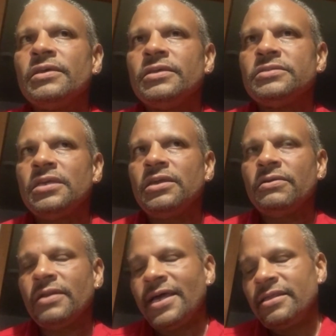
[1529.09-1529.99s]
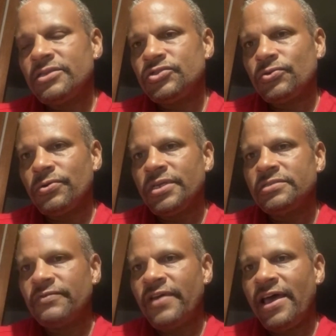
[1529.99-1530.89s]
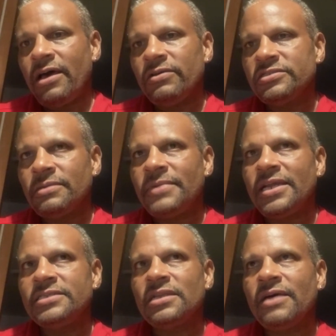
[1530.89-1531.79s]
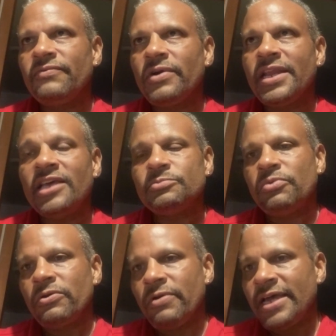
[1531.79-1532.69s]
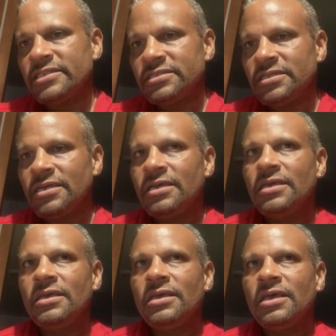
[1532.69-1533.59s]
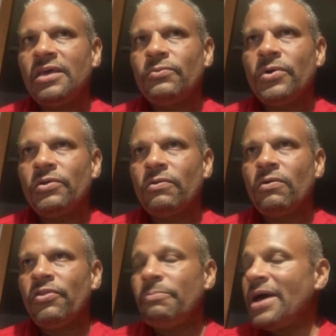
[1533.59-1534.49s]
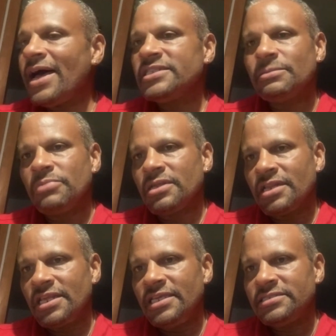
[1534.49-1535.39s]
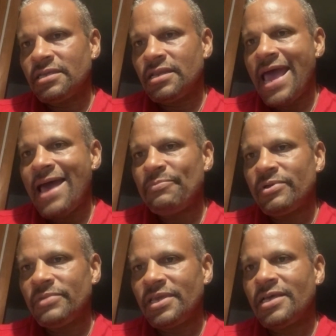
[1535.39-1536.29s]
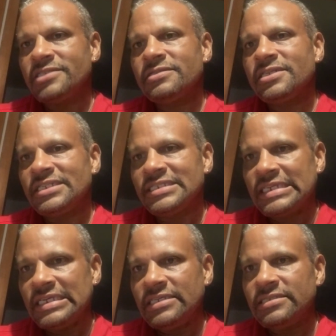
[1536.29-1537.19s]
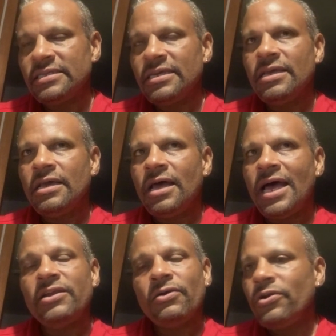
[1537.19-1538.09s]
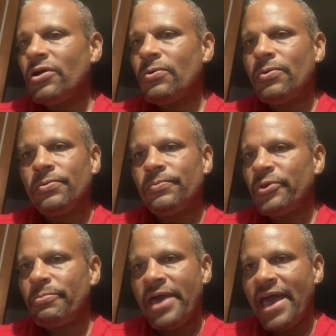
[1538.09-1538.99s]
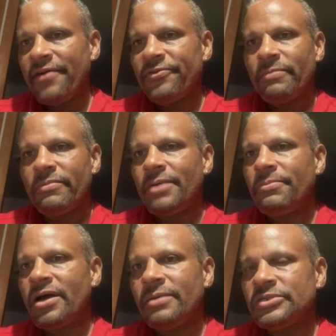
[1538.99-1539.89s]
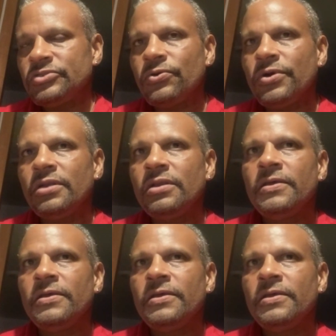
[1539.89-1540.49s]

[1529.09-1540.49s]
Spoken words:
to hear a lot of the stories of how somebody's loved one has progressed and what are all the possibilities could happen because of the disease. I don't know the path that my mom is on.